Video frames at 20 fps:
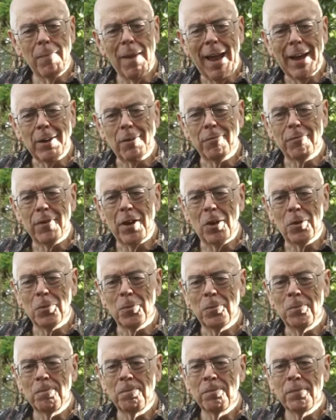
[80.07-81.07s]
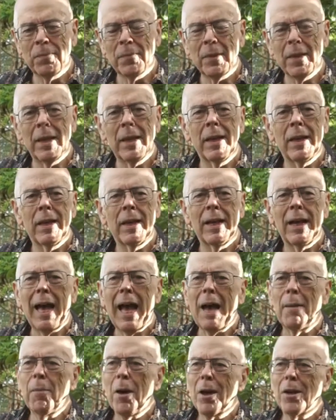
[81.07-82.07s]
microphone.
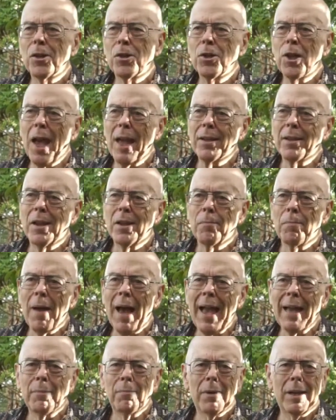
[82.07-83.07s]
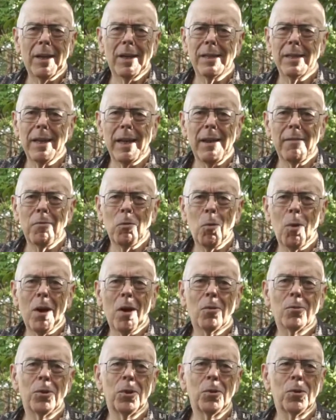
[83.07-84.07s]
I bought a shotgun mic because everywhere
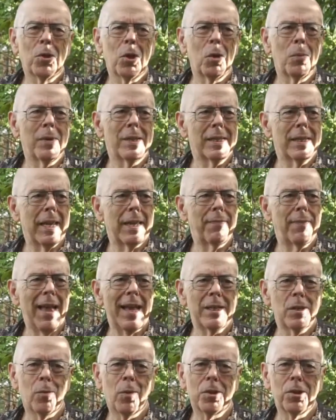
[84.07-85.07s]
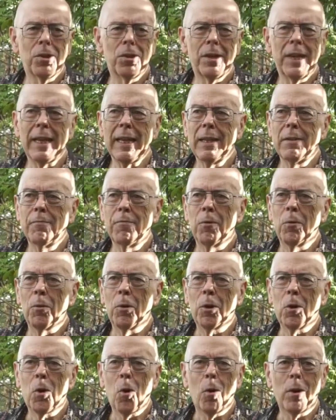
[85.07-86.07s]
on YouTube it said that's what you need for
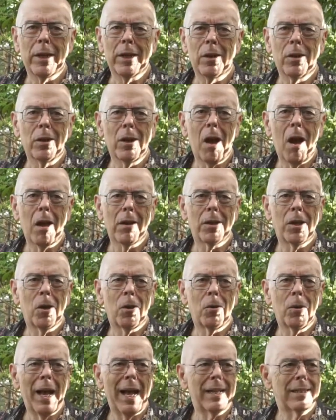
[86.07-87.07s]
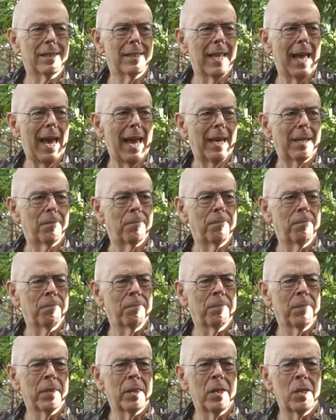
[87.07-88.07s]
recording good audio outside.
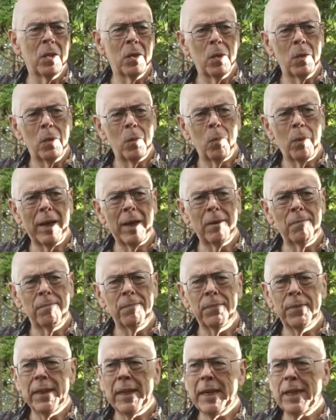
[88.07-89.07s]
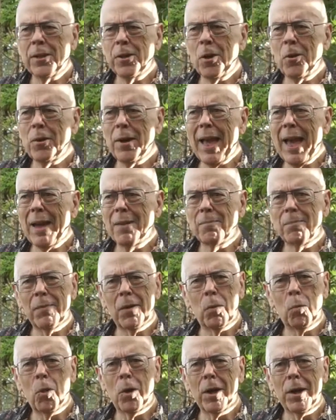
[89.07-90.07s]
Well, it turned out
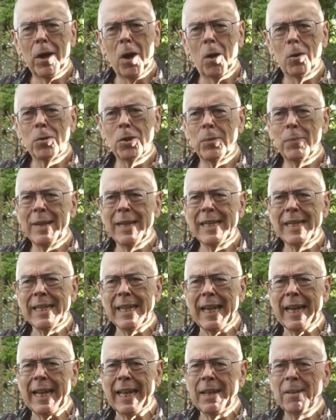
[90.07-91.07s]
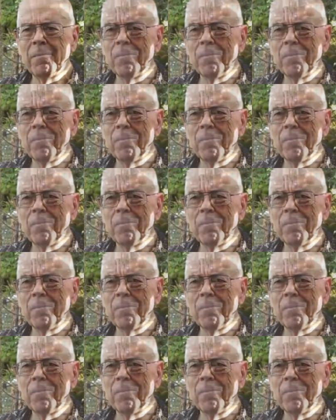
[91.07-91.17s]
we're in Ho Chi Minh City